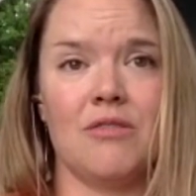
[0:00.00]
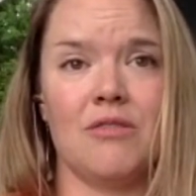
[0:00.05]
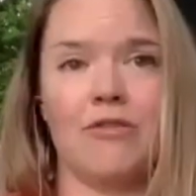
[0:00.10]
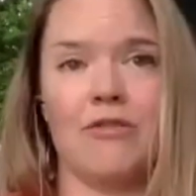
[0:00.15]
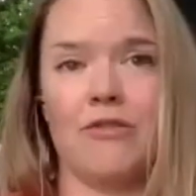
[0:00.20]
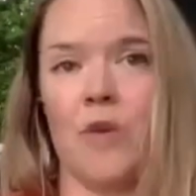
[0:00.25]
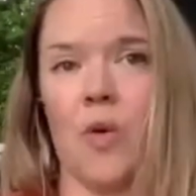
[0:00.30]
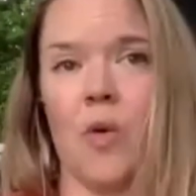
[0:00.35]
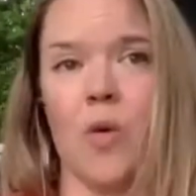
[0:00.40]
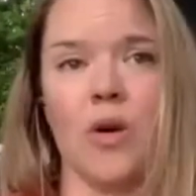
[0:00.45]

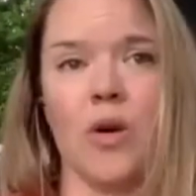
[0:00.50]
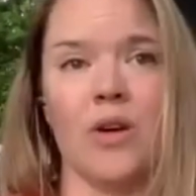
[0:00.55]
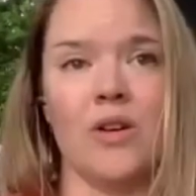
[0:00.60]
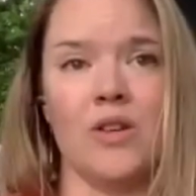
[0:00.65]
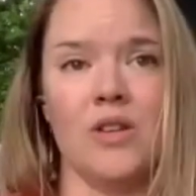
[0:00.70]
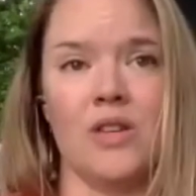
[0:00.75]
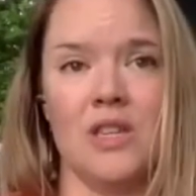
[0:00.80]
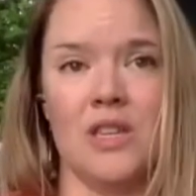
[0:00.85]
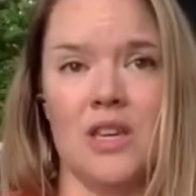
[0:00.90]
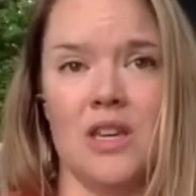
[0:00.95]
4
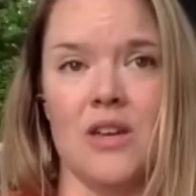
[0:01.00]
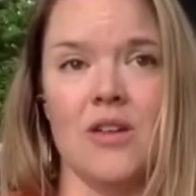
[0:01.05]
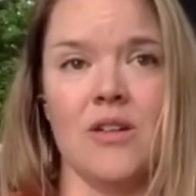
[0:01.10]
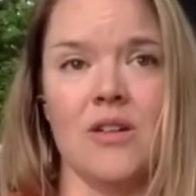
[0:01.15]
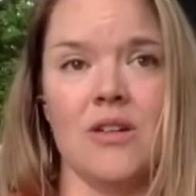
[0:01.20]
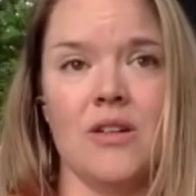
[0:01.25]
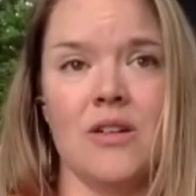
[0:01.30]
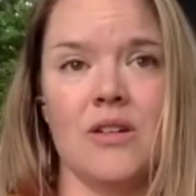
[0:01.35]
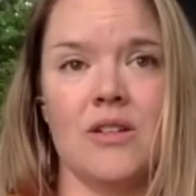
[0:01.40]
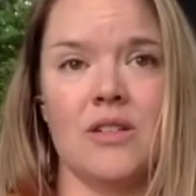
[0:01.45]

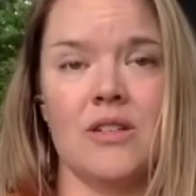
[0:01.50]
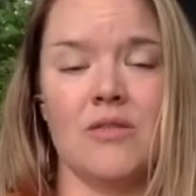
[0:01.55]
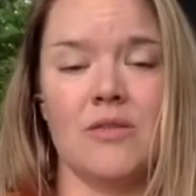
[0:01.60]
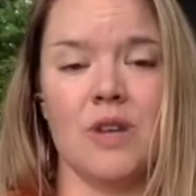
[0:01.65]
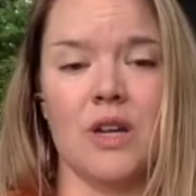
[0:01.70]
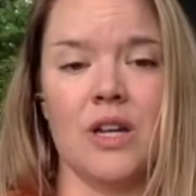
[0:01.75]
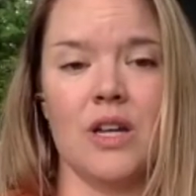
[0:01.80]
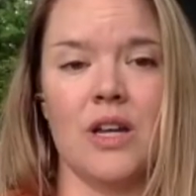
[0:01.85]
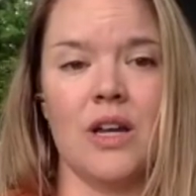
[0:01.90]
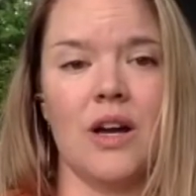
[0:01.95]
years of
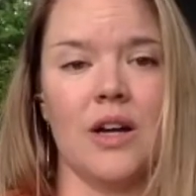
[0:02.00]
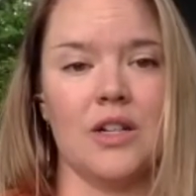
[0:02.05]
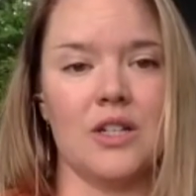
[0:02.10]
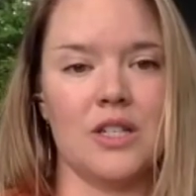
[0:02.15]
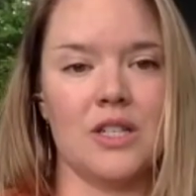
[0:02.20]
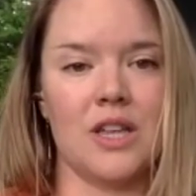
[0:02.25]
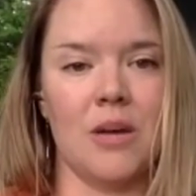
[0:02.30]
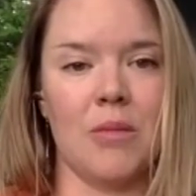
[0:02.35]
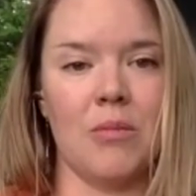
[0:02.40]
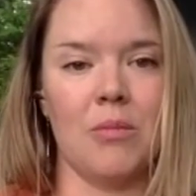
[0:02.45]
running
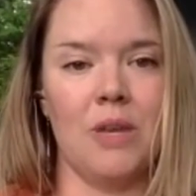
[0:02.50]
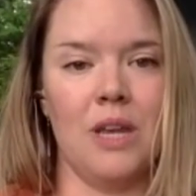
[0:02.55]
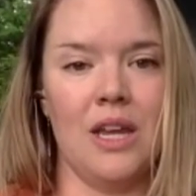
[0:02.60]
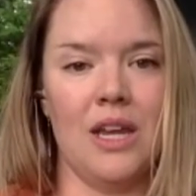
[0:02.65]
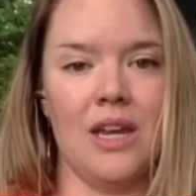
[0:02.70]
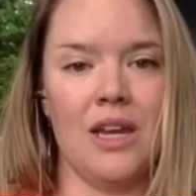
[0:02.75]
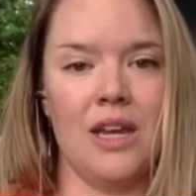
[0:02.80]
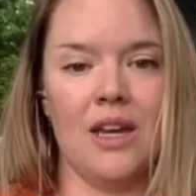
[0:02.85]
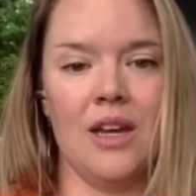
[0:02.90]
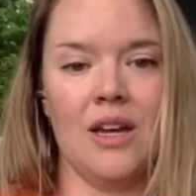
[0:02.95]
Conscious
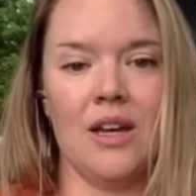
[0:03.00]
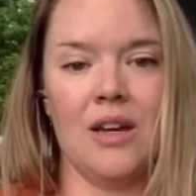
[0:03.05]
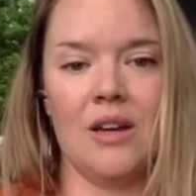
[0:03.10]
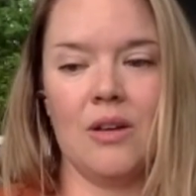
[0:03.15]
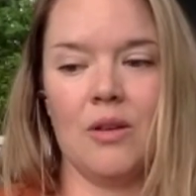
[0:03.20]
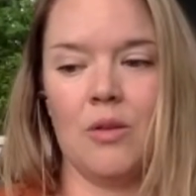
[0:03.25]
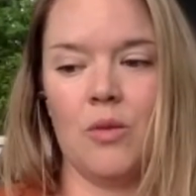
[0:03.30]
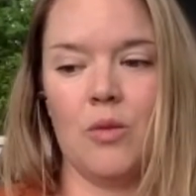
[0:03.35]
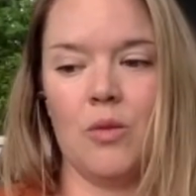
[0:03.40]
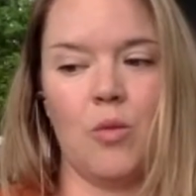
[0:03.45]
Company,
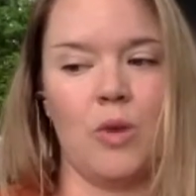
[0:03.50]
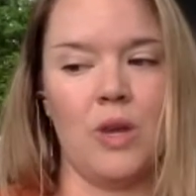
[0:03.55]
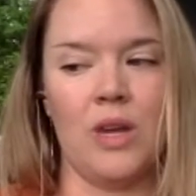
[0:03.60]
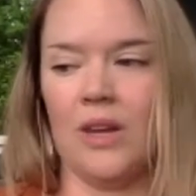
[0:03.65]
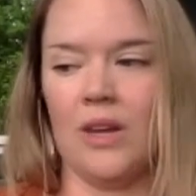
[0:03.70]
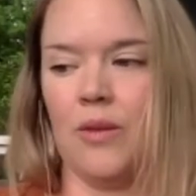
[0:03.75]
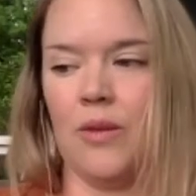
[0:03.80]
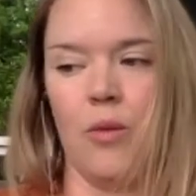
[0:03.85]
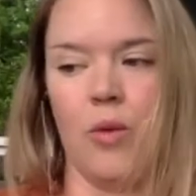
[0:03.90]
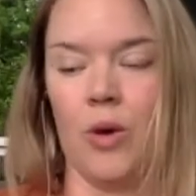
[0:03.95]

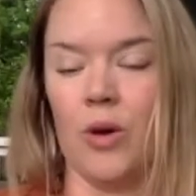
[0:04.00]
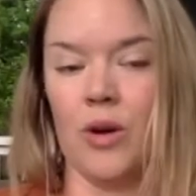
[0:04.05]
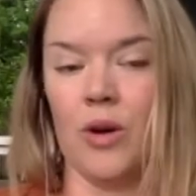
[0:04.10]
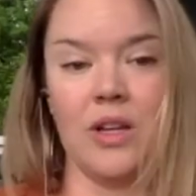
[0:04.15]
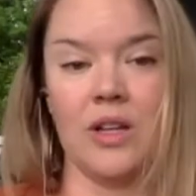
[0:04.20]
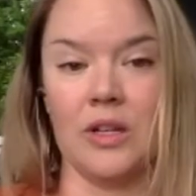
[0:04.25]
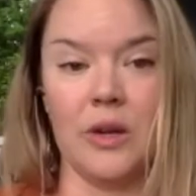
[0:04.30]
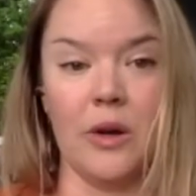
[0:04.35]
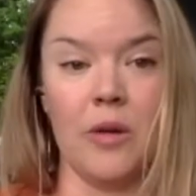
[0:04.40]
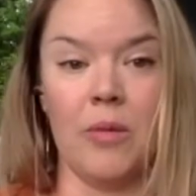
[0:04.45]
we weren't
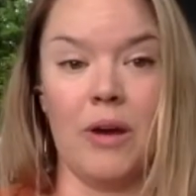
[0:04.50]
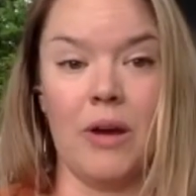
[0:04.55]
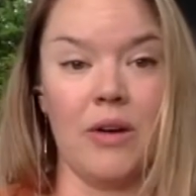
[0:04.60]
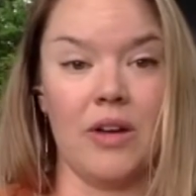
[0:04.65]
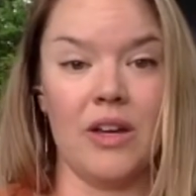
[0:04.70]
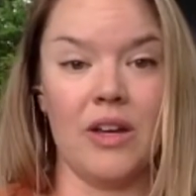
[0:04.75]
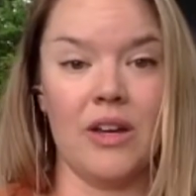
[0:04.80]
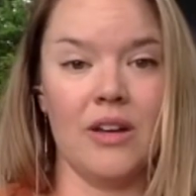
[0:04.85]
clear about it.